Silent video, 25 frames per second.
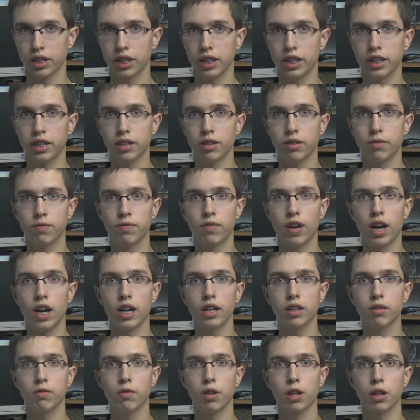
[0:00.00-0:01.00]
here
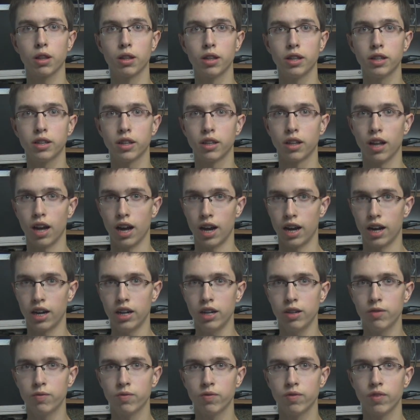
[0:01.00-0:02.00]
marked with little
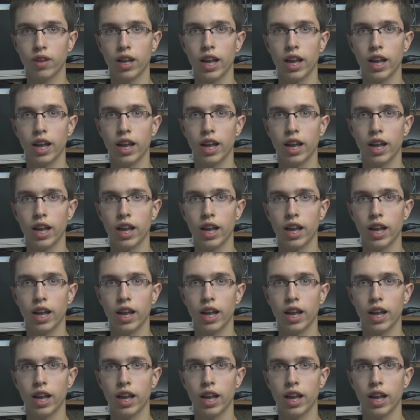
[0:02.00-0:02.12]
r,